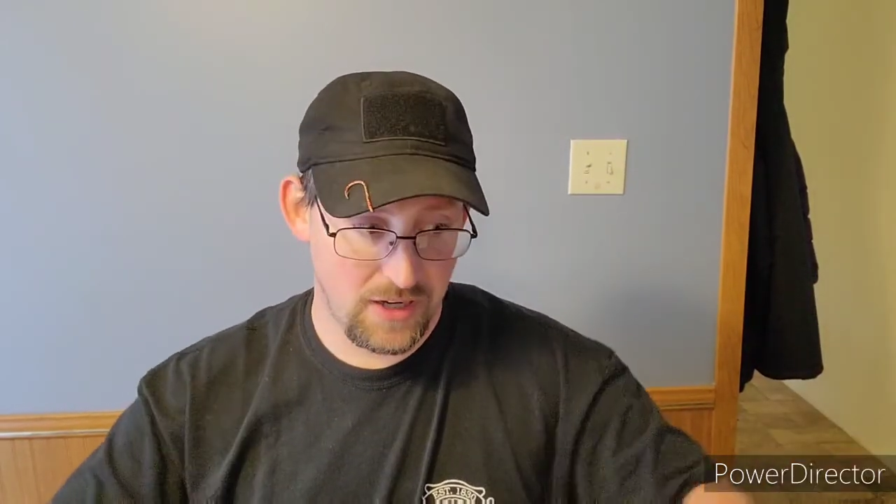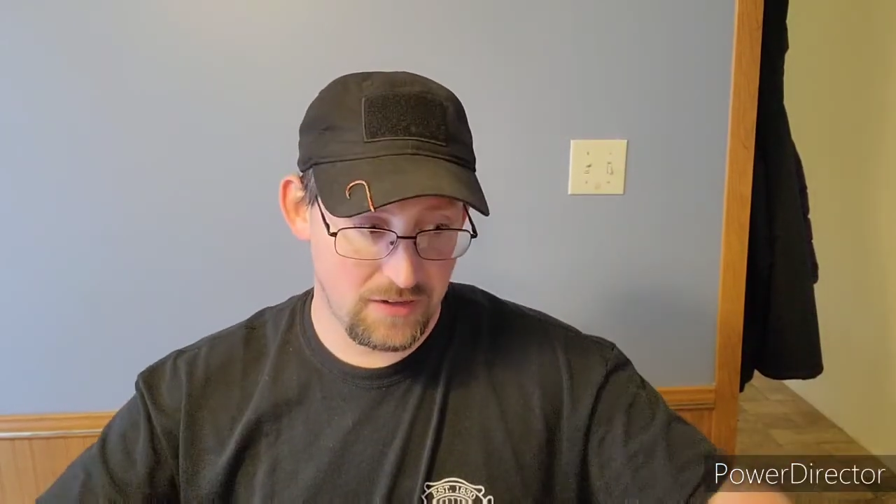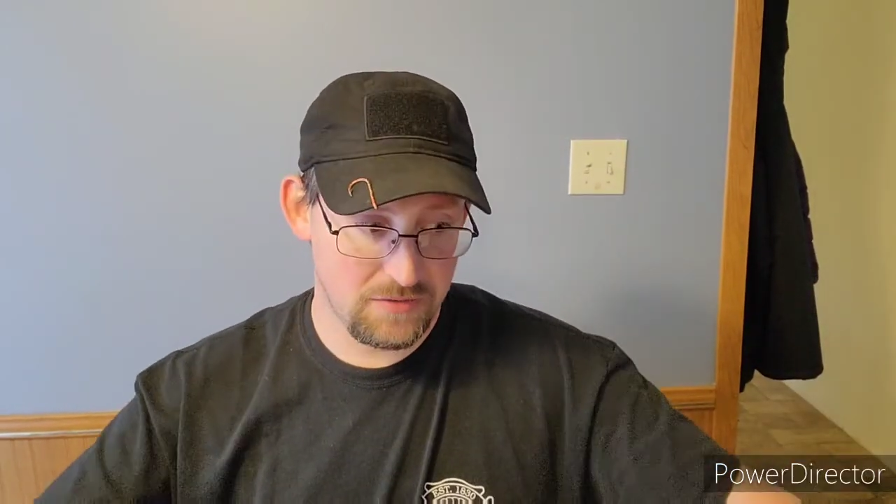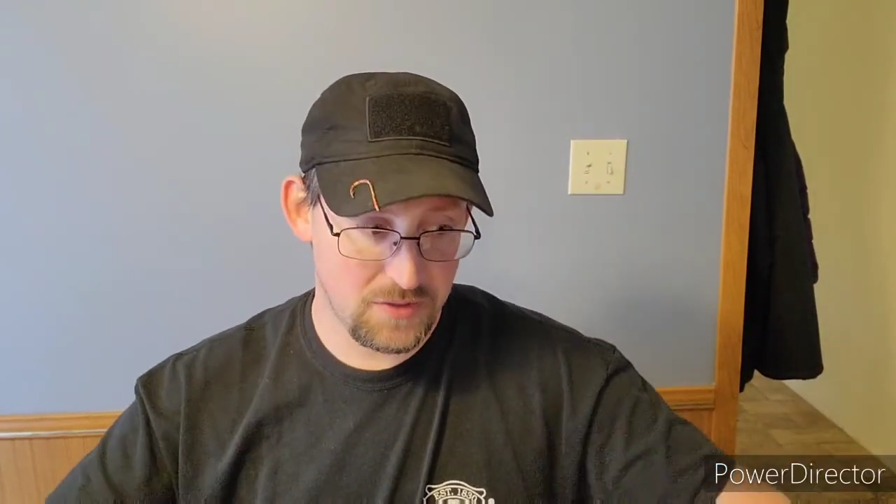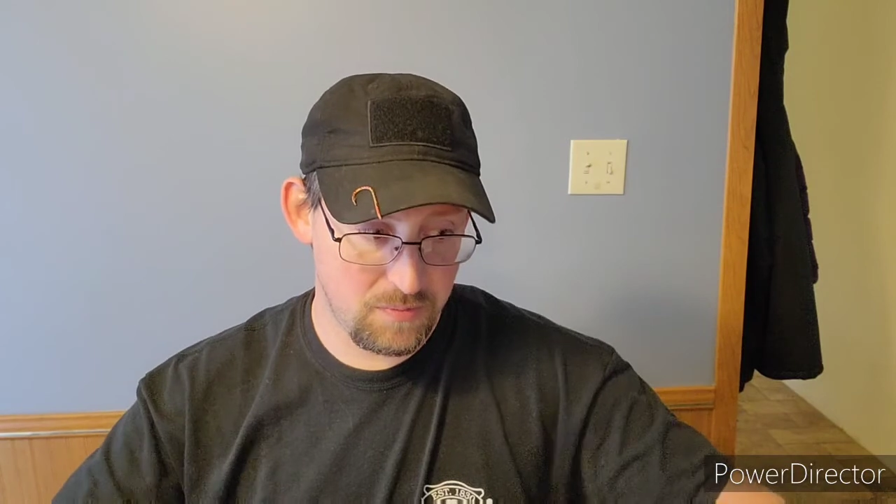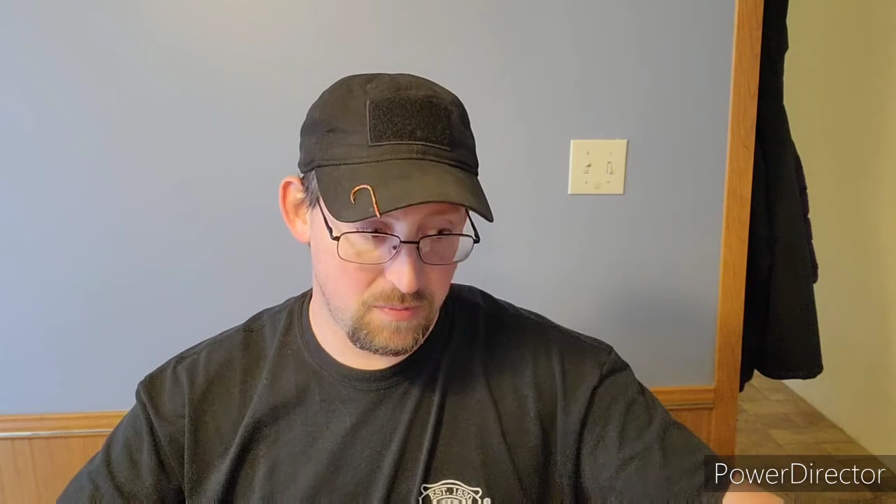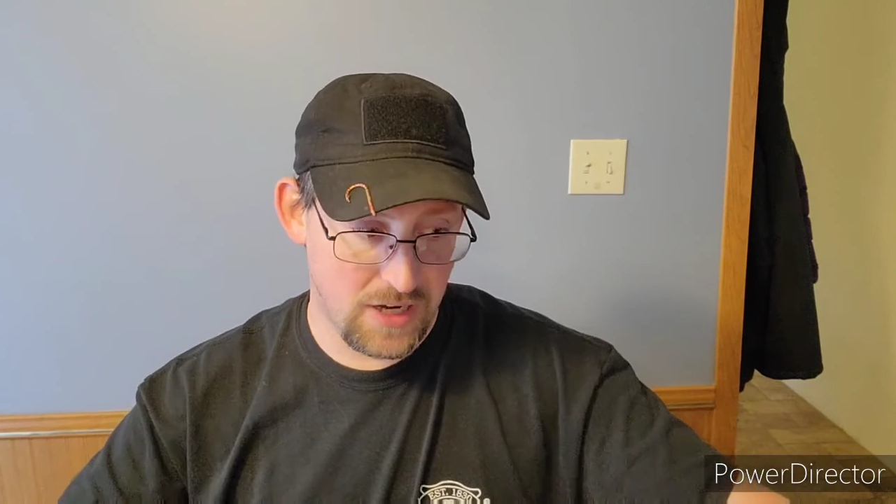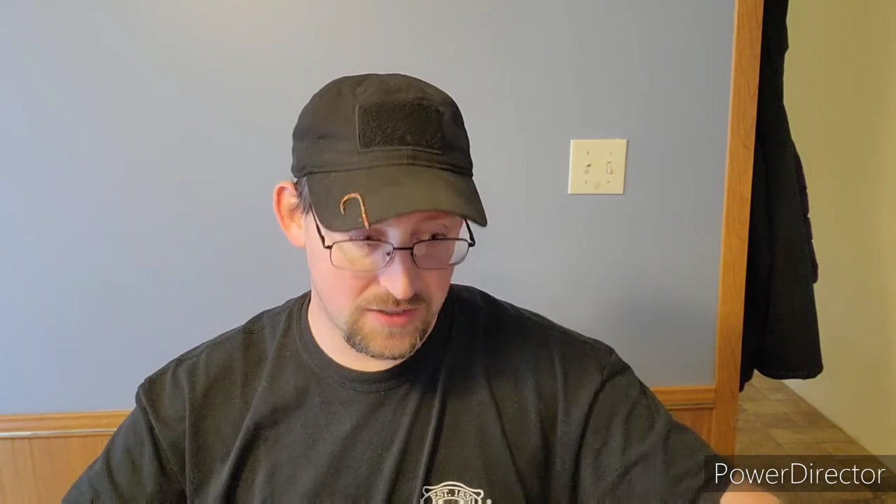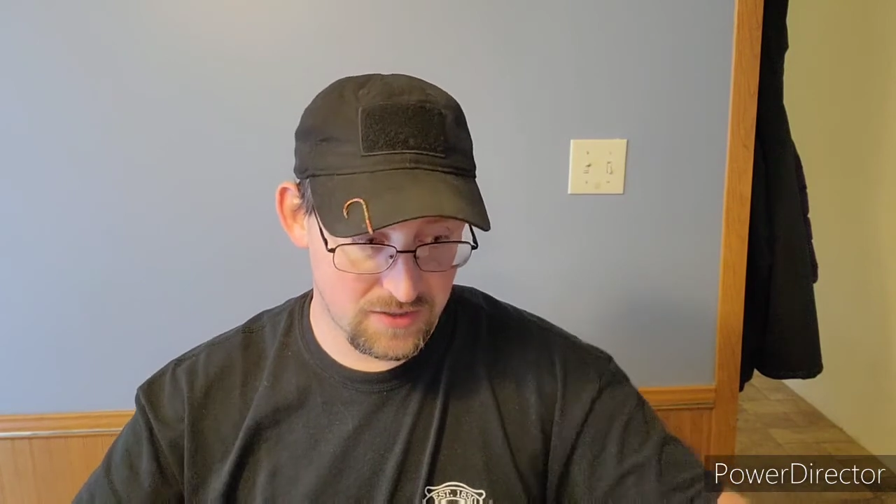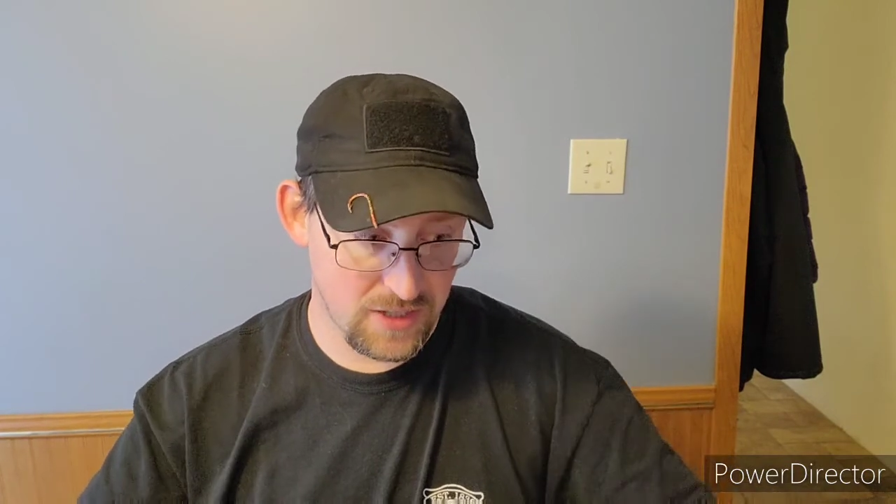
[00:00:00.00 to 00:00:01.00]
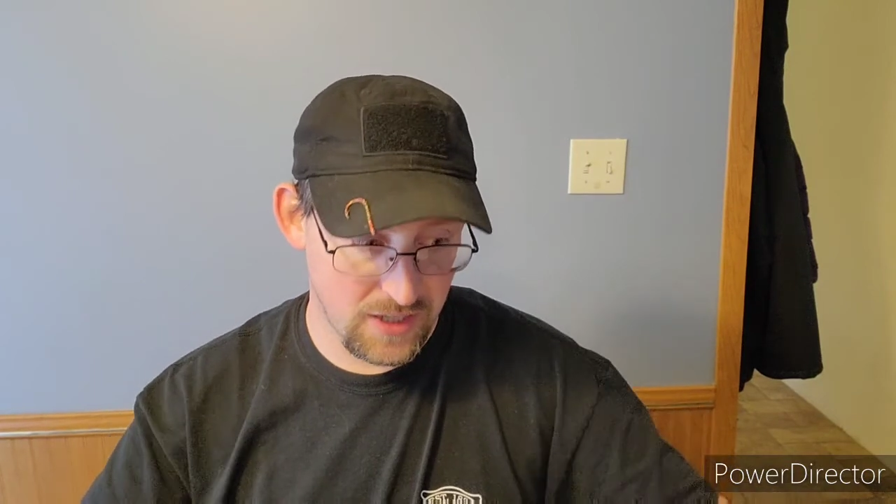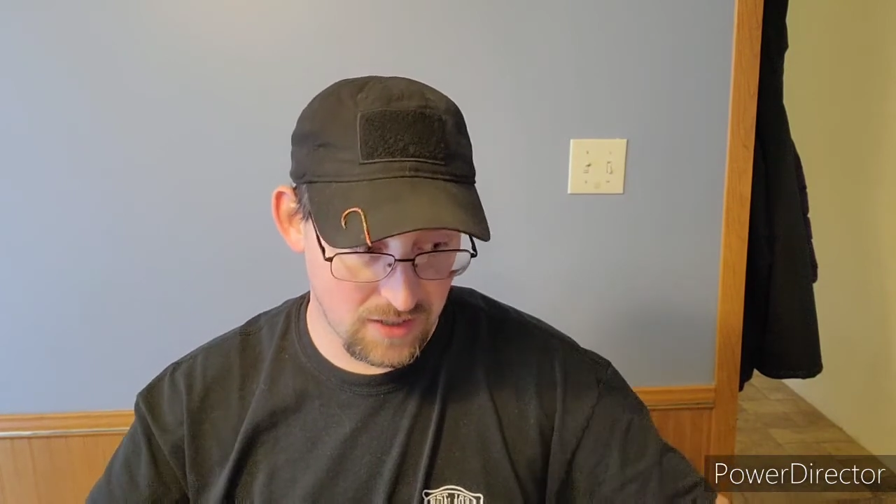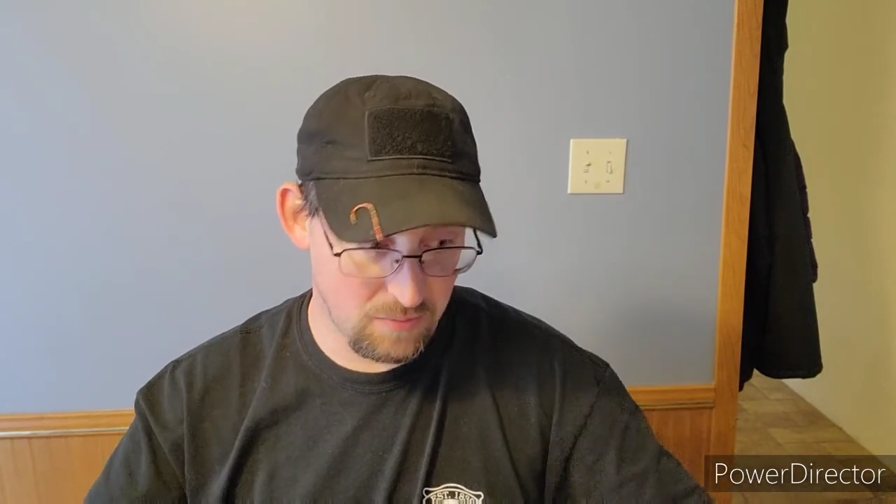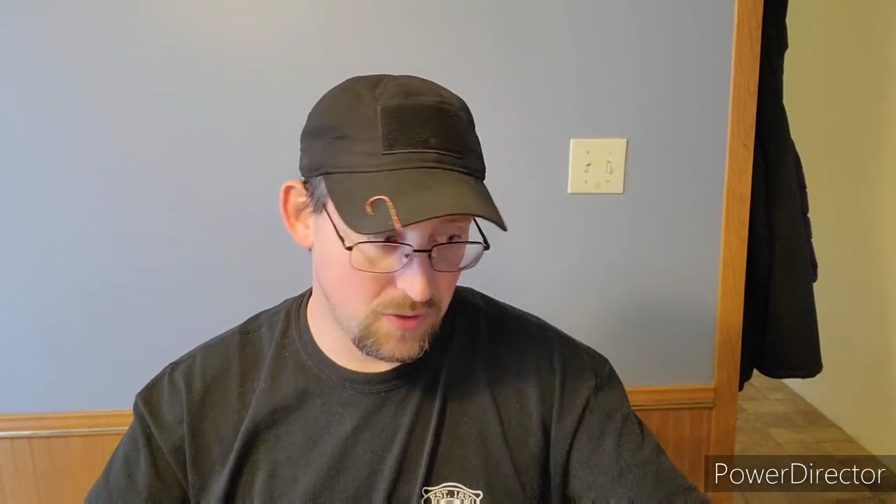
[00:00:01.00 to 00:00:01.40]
have spots that I can